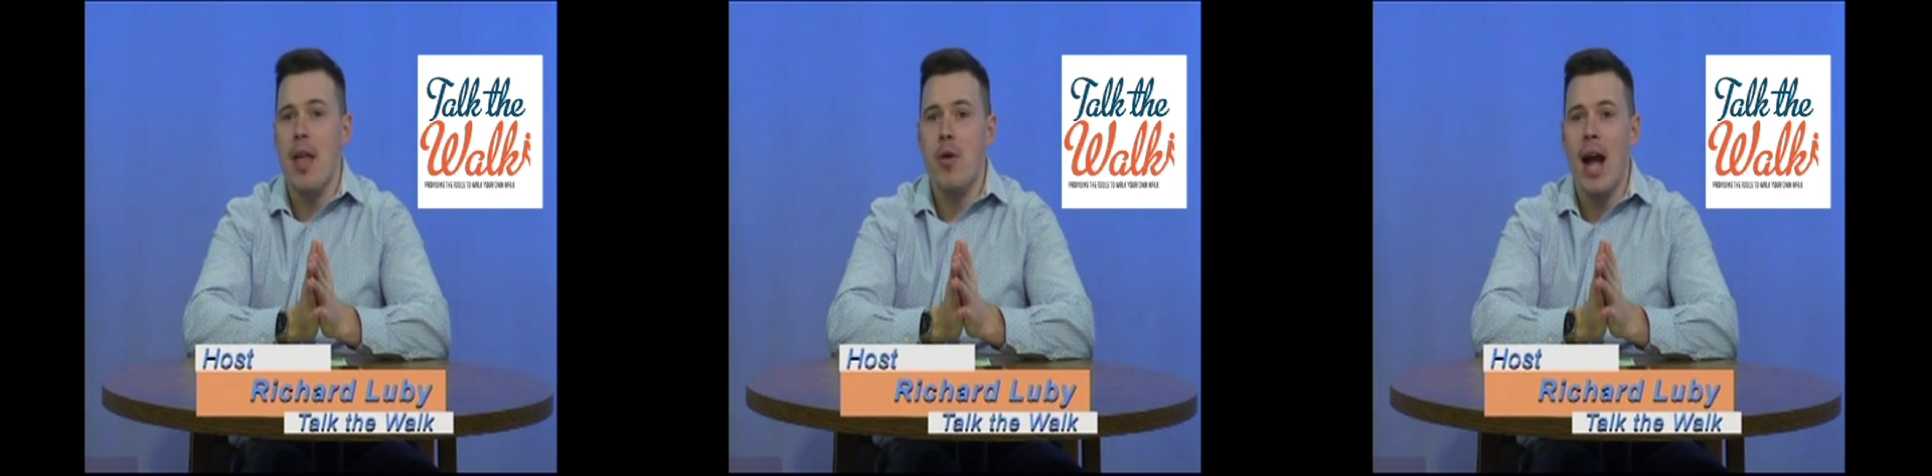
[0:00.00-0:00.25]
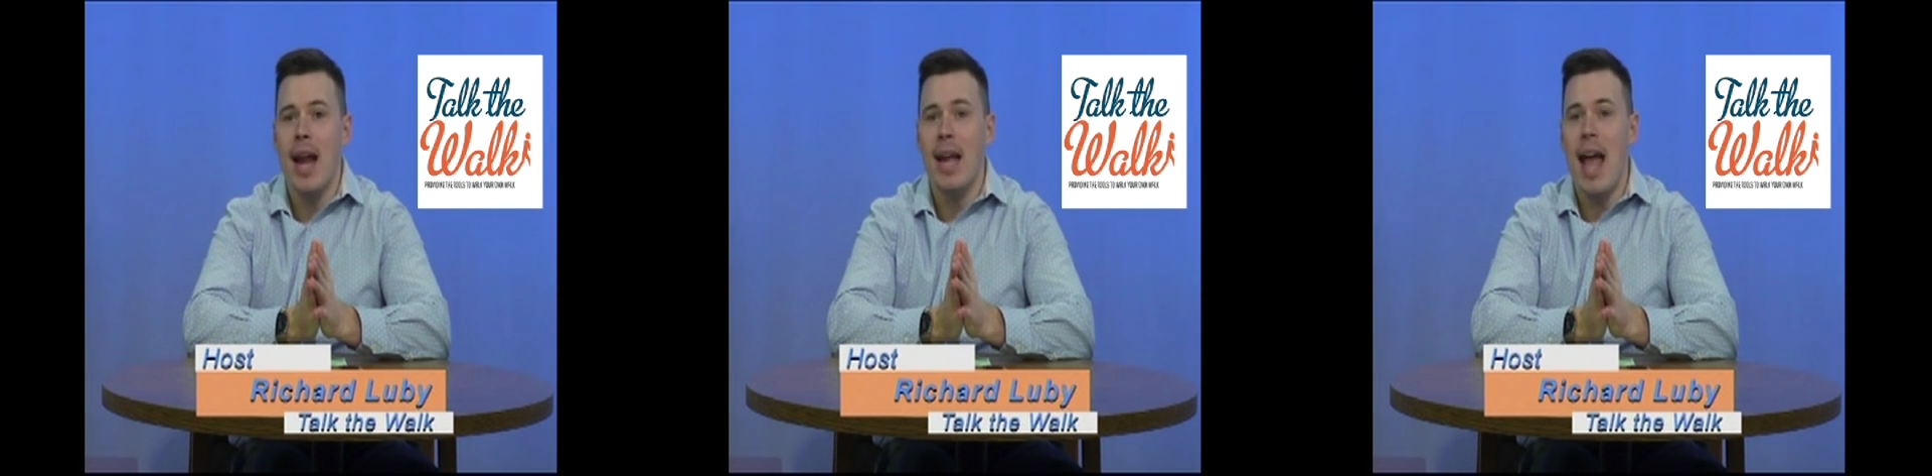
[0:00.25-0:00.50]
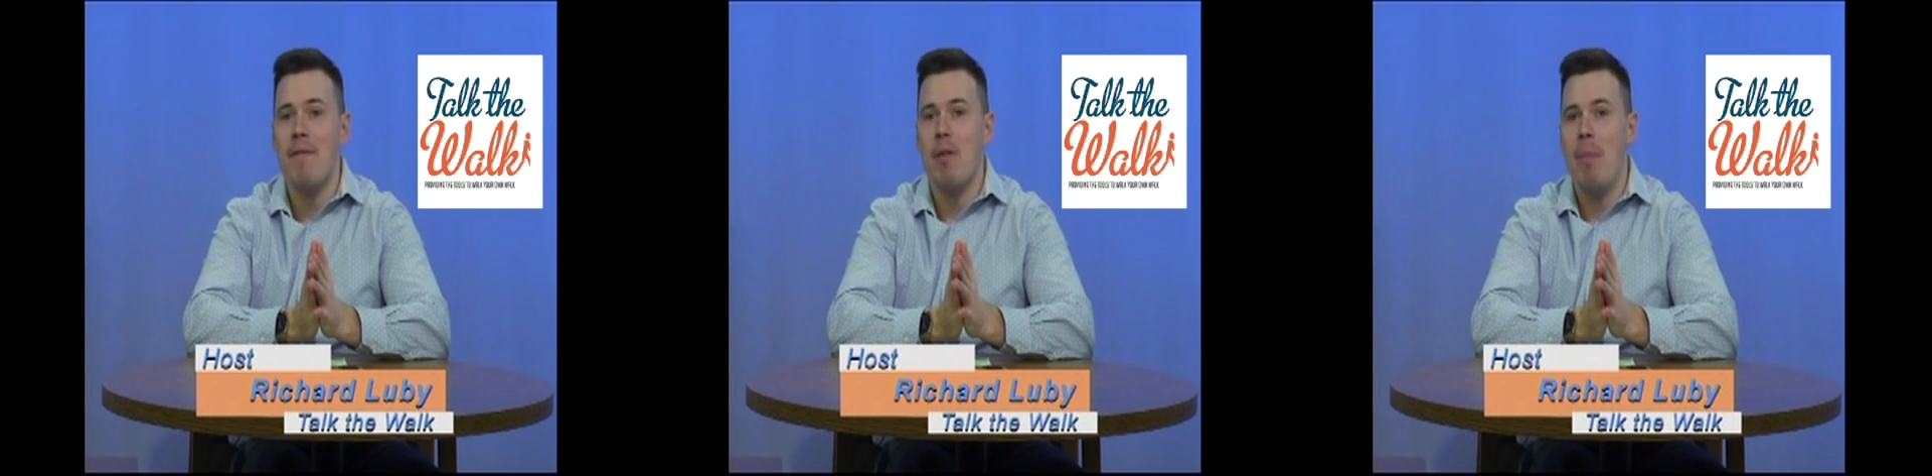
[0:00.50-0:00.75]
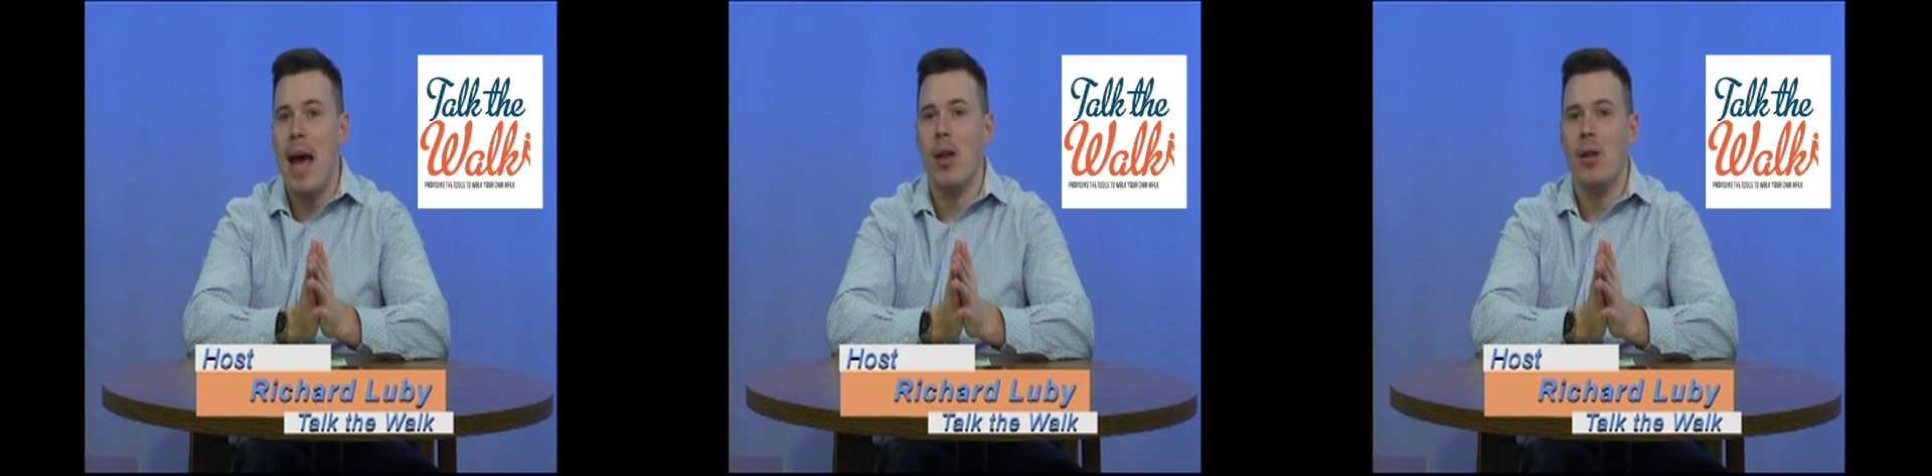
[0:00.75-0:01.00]
You kind of have to
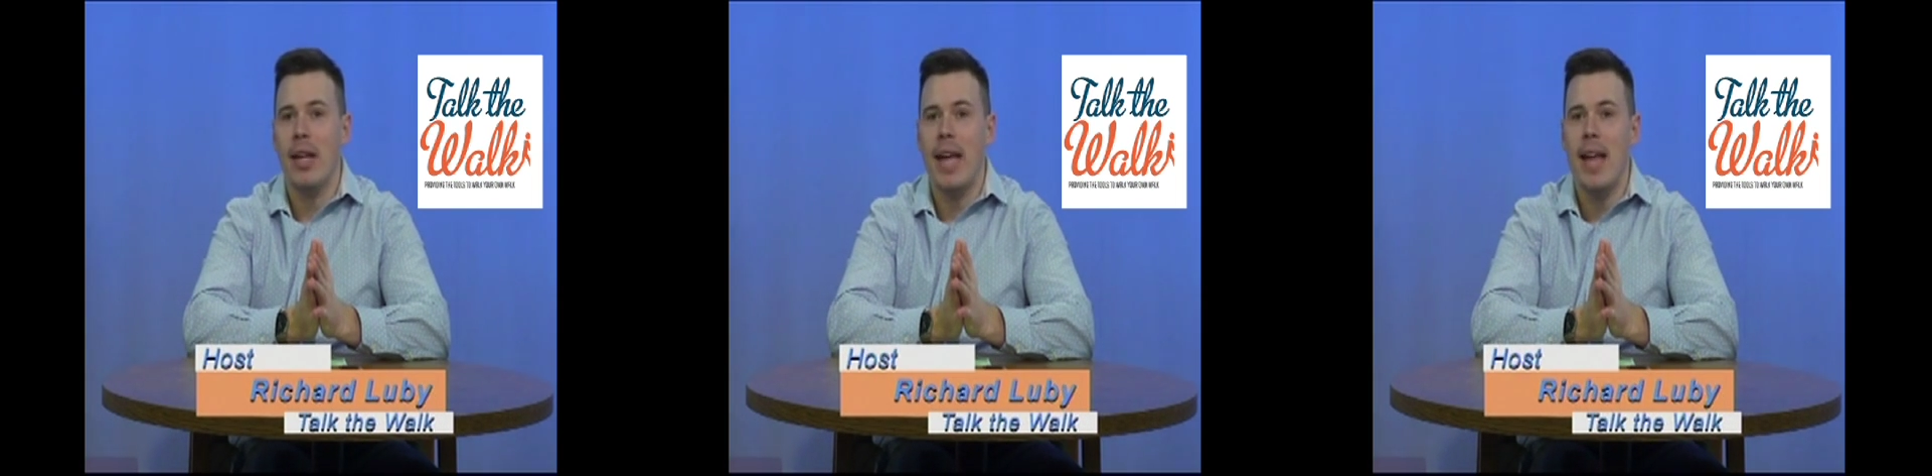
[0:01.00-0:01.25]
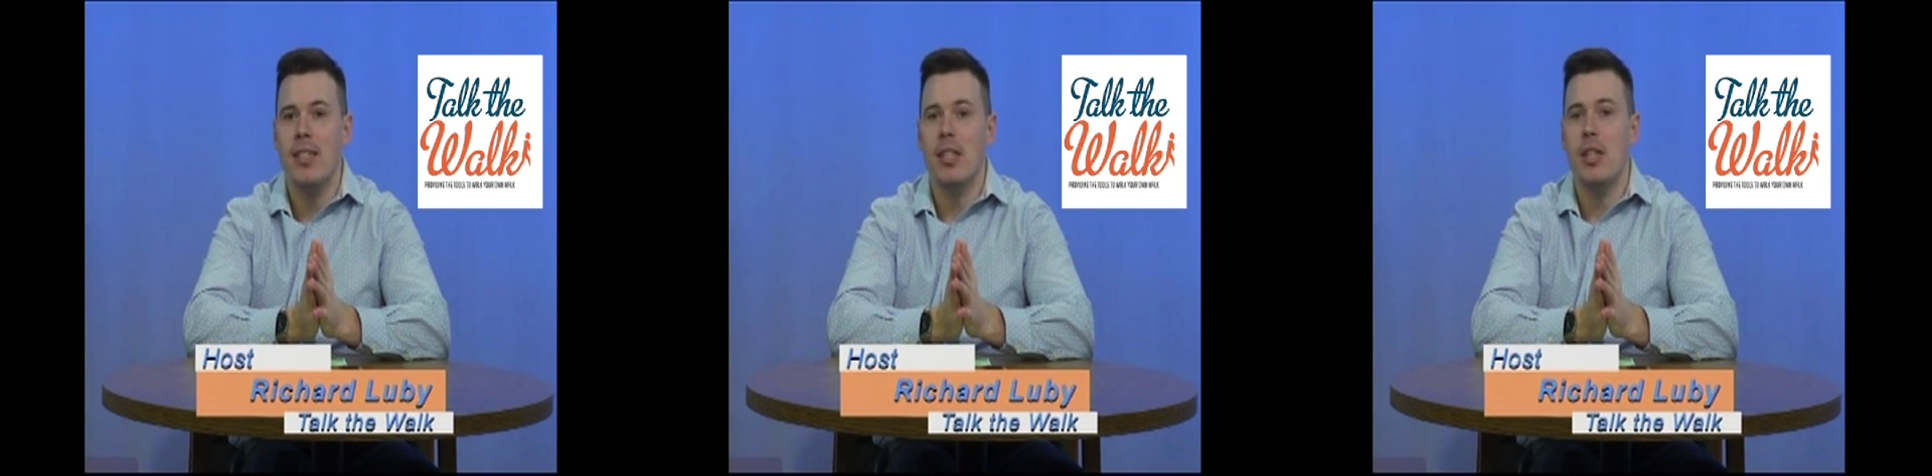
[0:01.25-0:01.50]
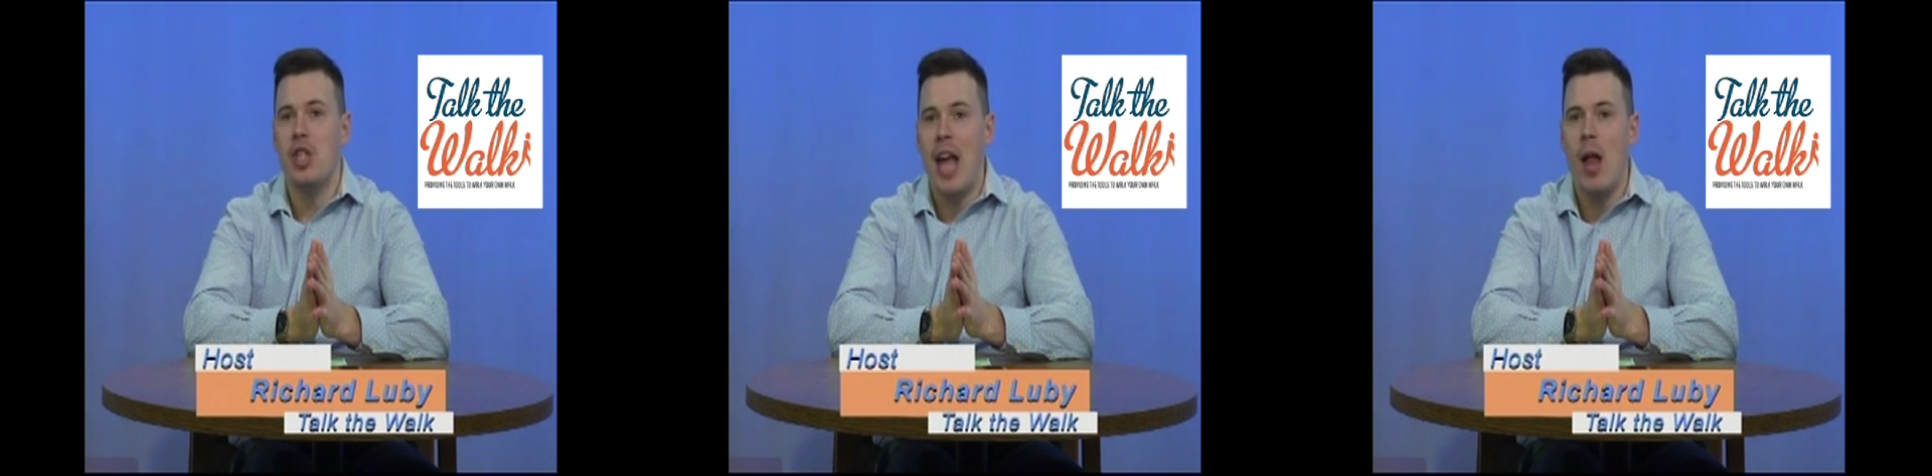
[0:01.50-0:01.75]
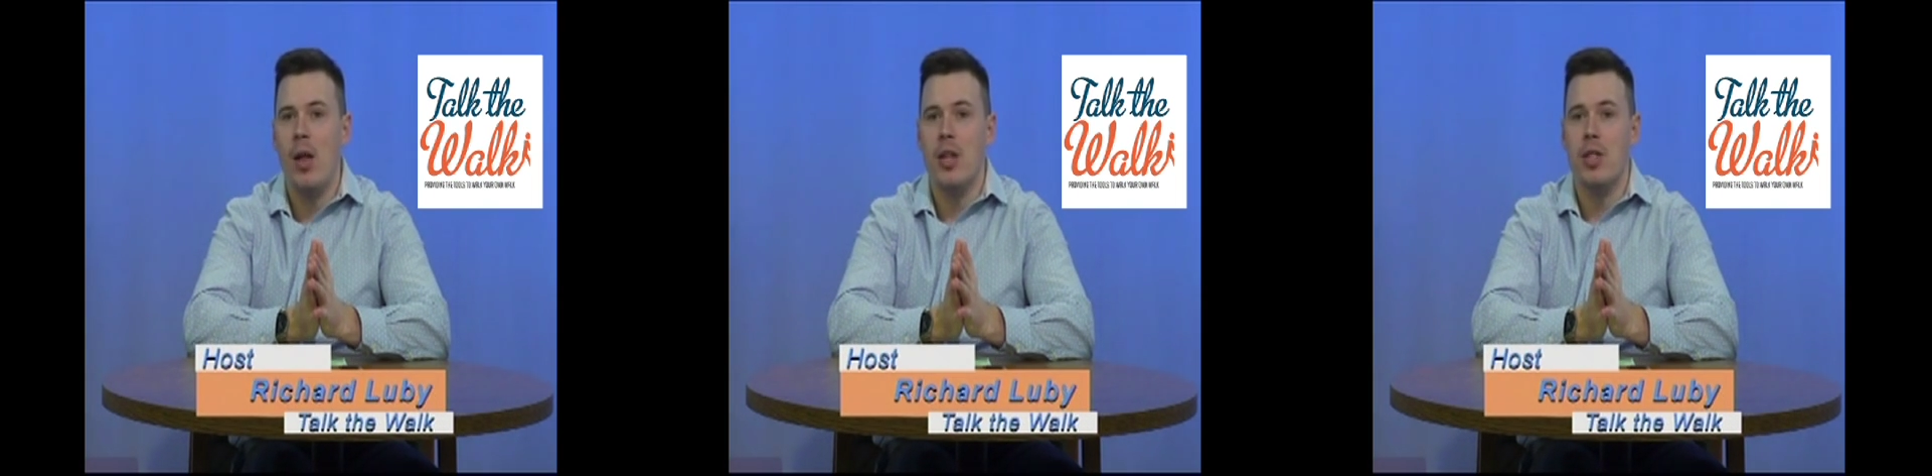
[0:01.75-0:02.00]
battle against and
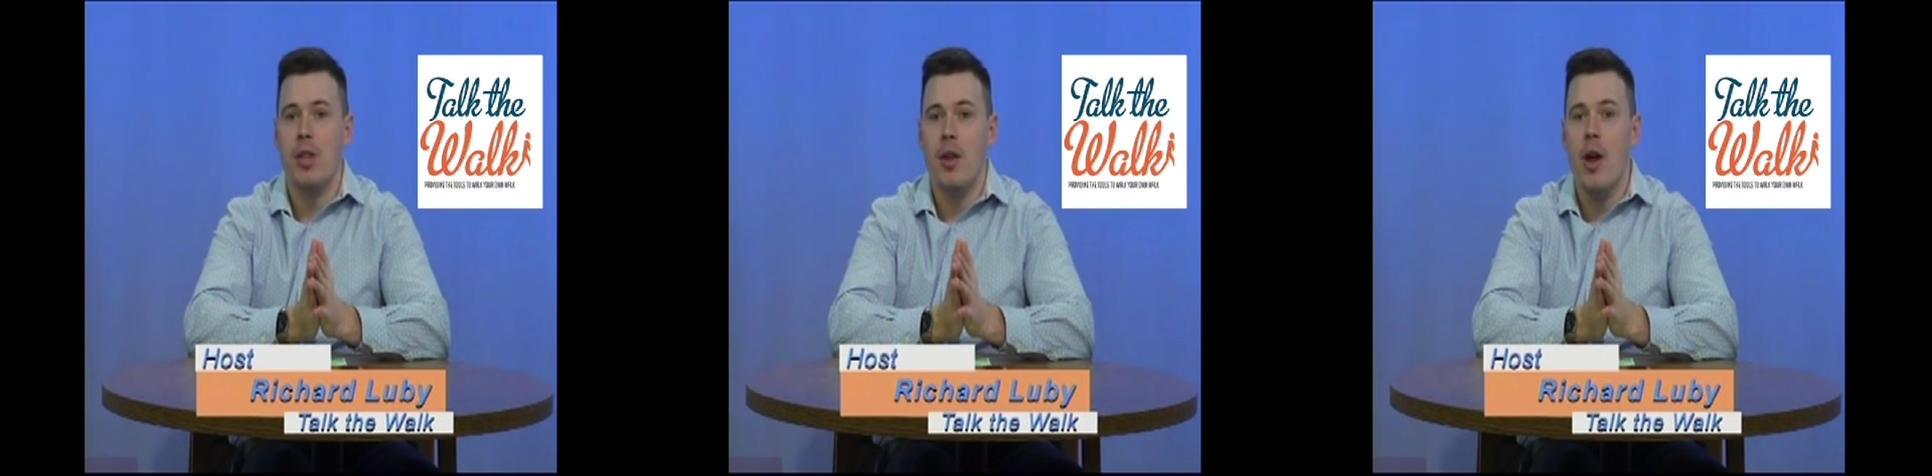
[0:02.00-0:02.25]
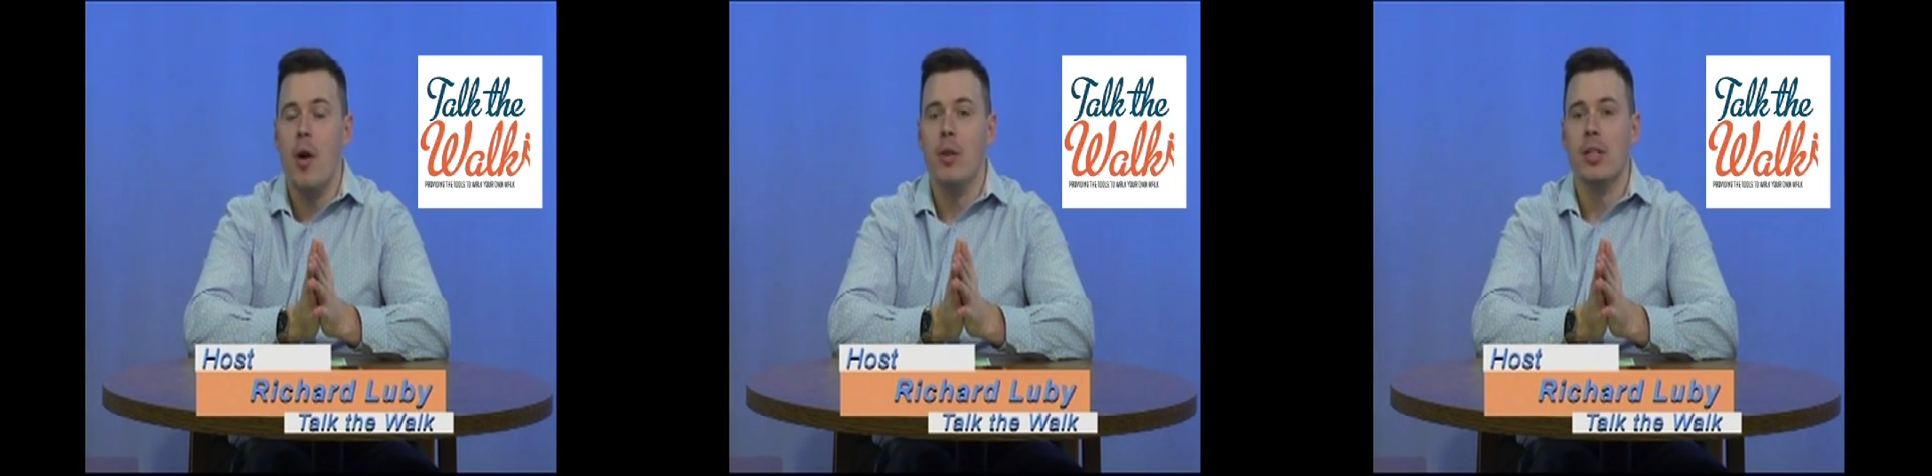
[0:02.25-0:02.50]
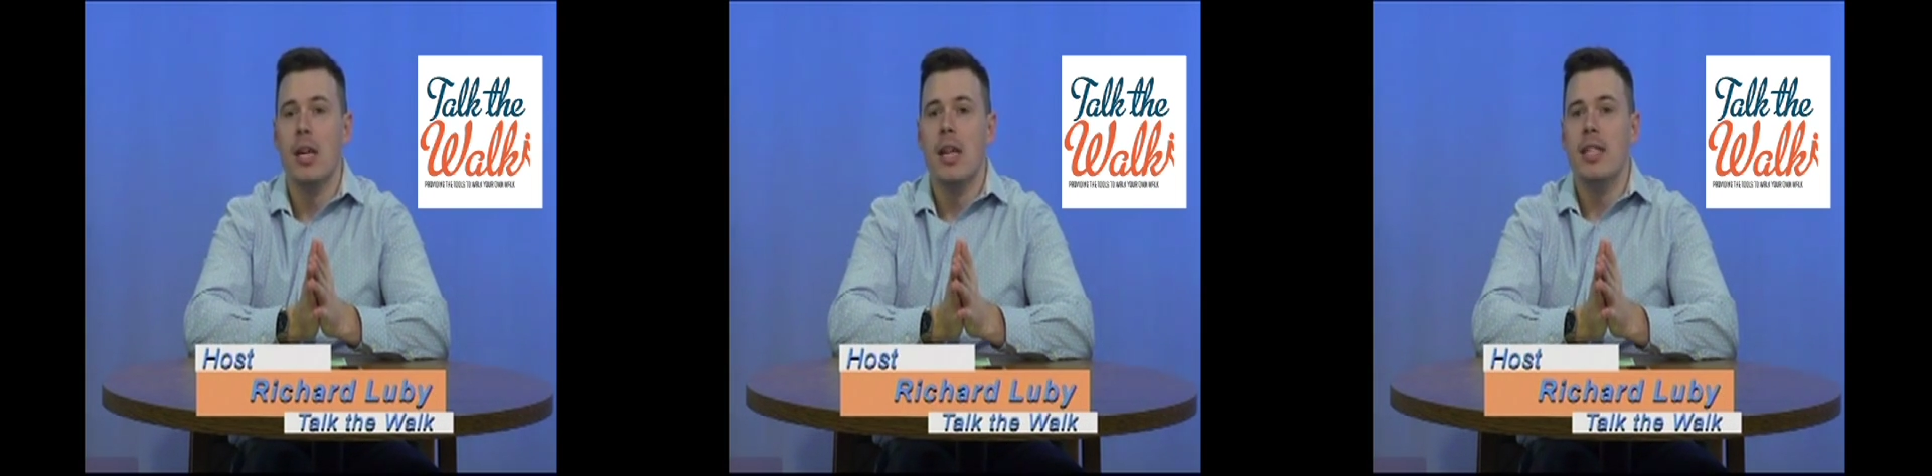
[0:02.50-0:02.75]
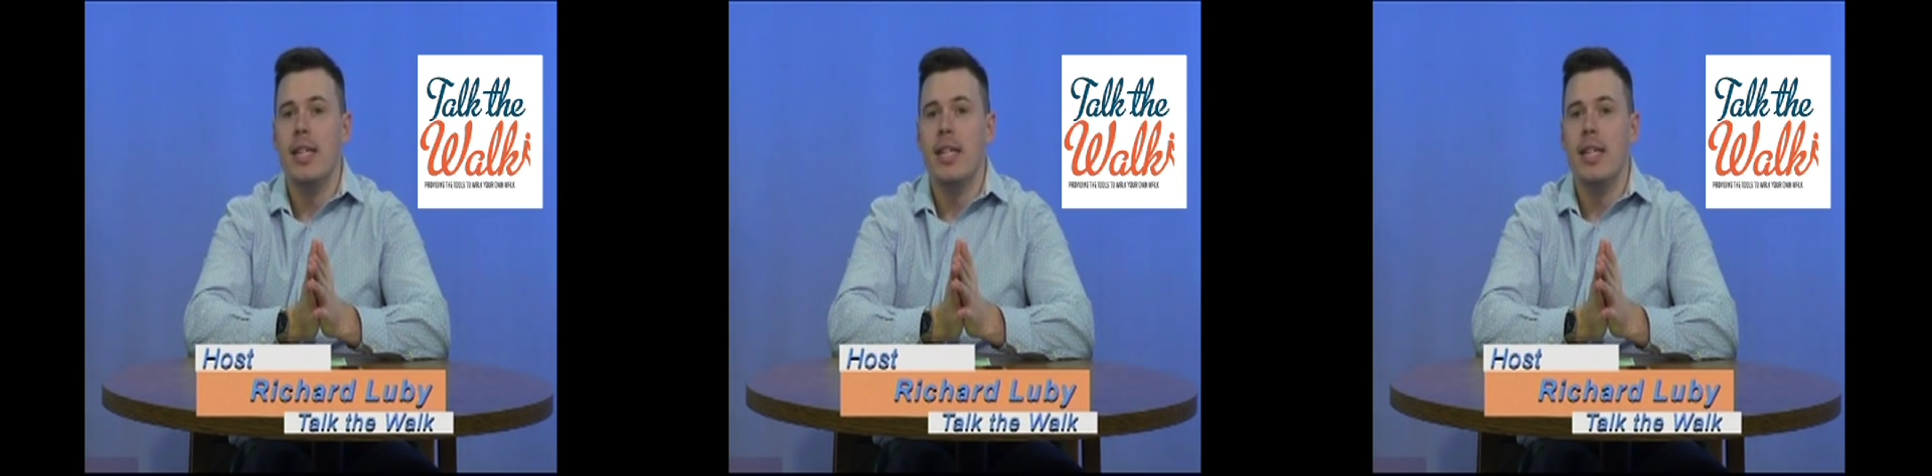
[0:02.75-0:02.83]
challenge the no's